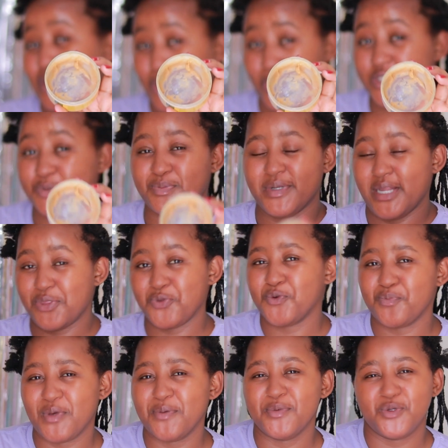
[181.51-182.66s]
a lot, but I
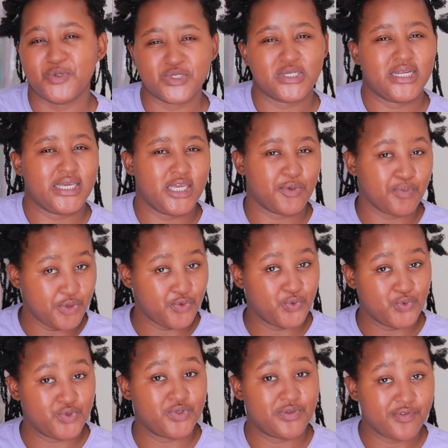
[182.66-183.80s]
thought maybe it was going to get me
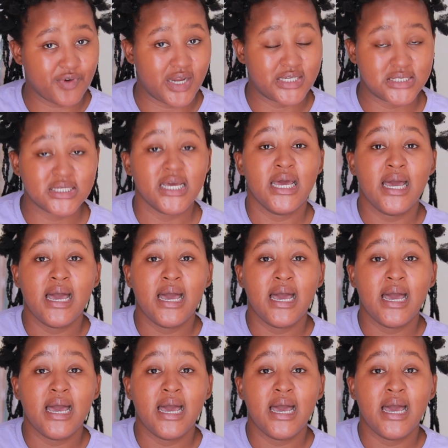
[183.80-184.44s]
through to the front.